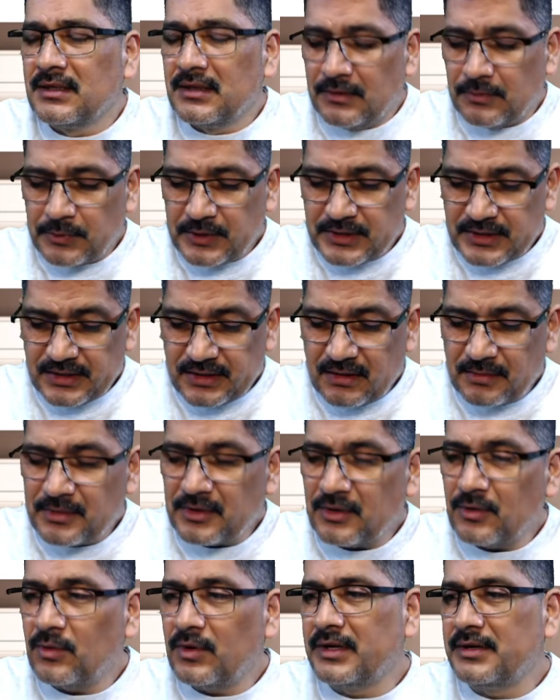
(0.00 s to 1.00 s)
Reason number
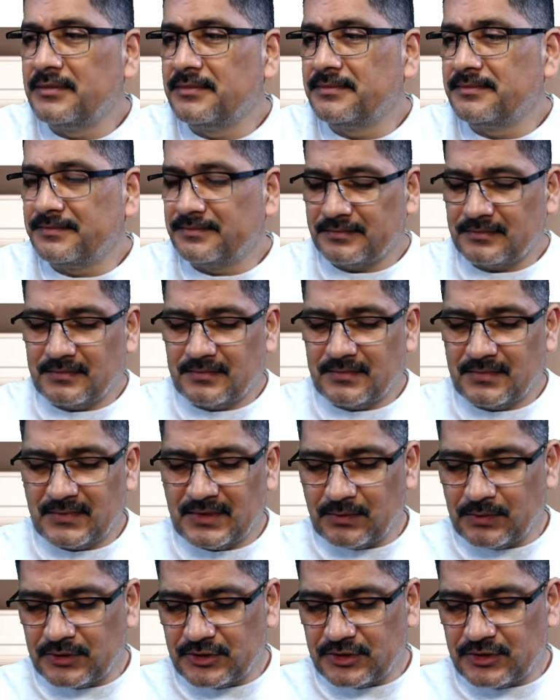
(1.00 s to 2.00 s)
one,
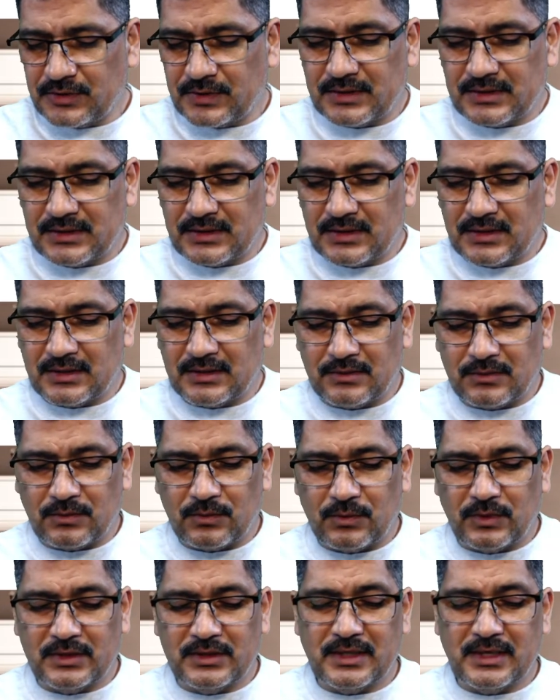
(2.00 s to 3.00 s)
which was the
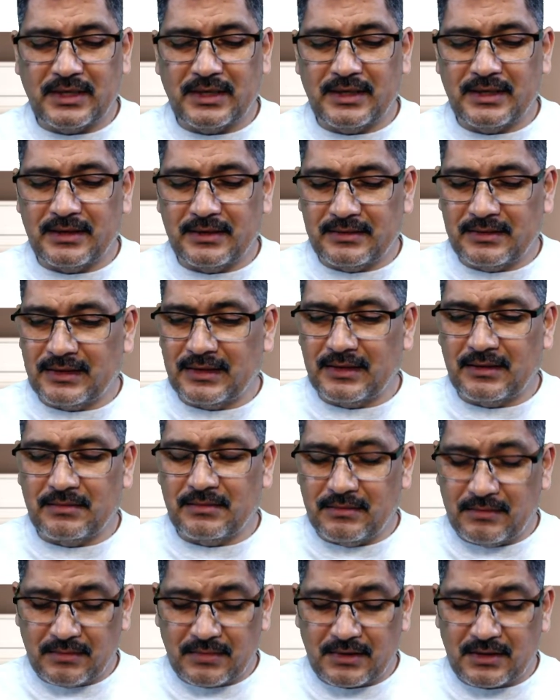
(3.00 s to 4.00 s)
one that
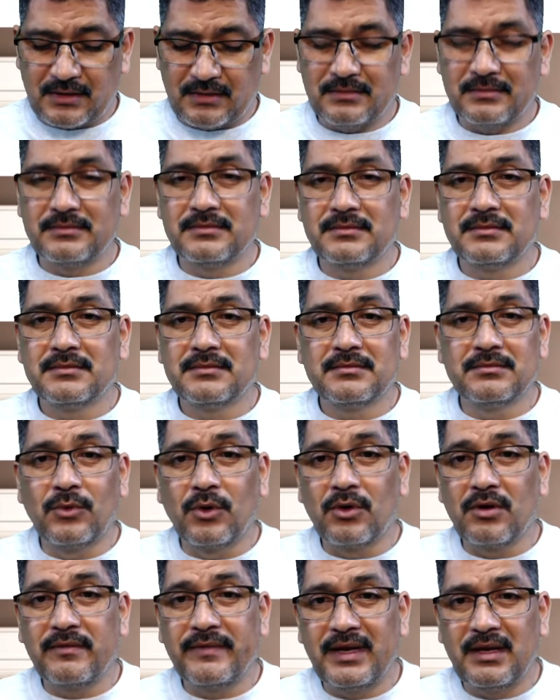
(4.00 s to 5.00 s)

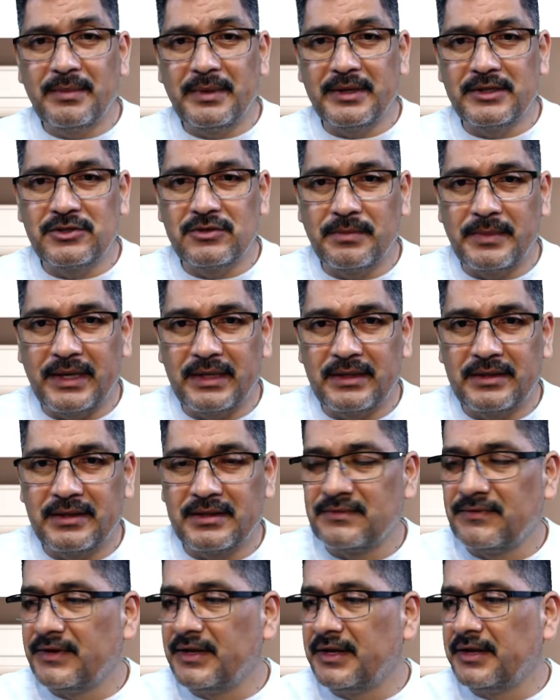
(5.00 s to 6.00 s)
motivated me to make
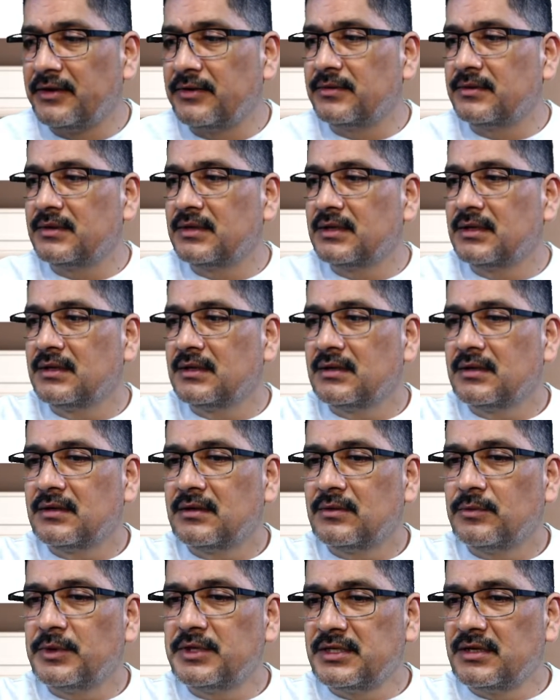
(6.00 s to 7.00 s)
this video.
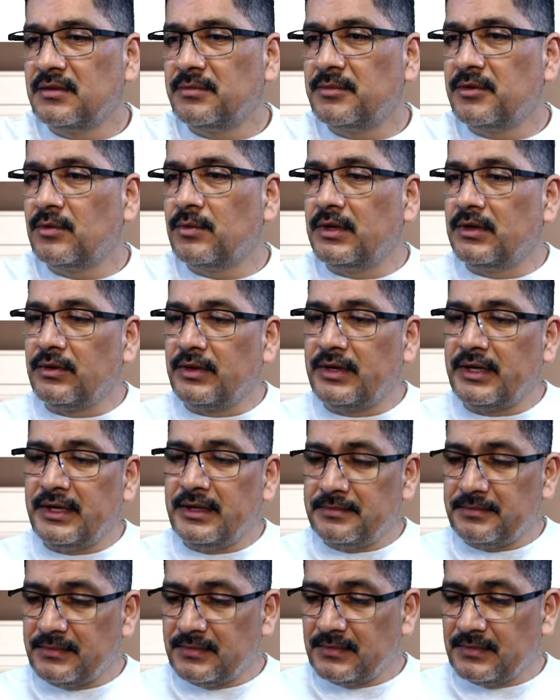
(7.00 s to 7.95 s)
Reason number one, okay?